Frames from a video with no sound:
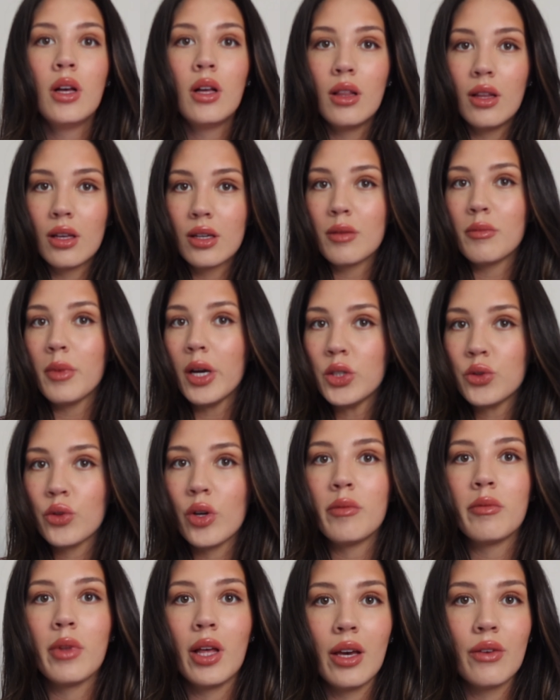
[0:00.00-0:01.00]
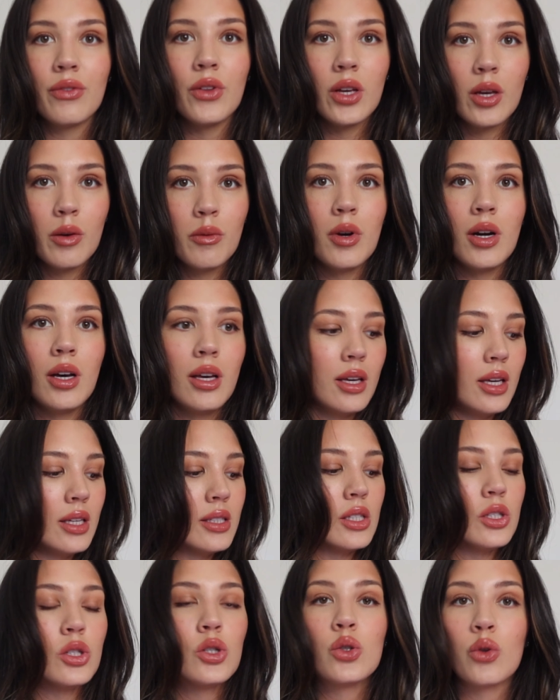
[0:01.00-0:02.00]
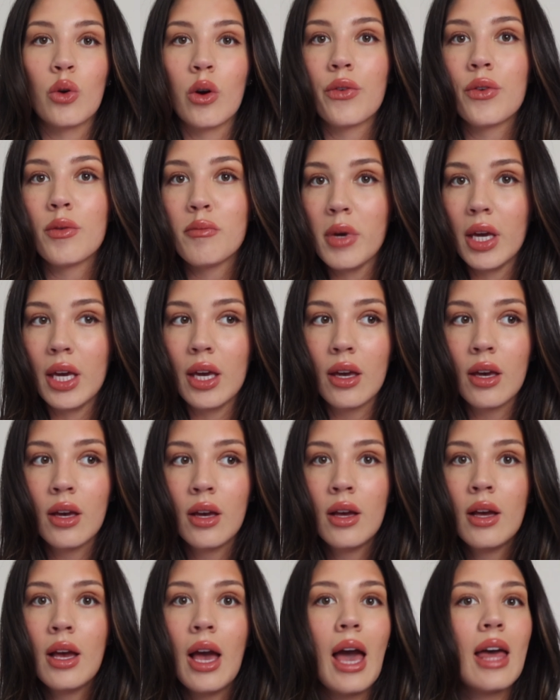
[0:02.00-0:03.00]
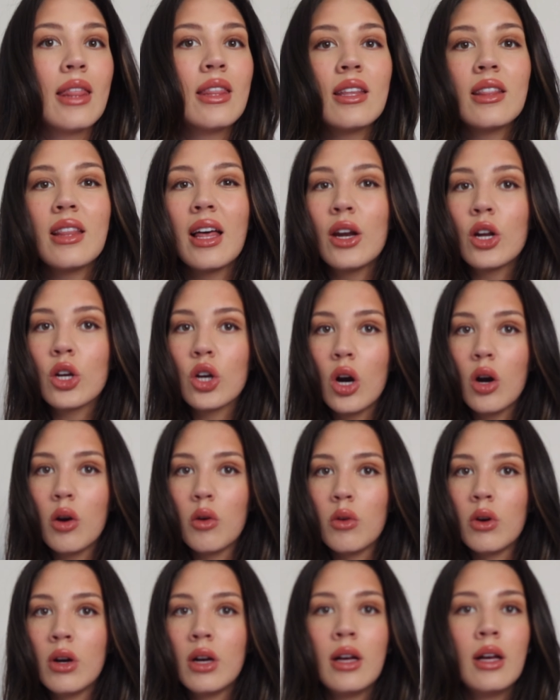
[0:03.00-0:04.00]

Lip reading: look at my dream life, look at what is in store for me, and then let it go.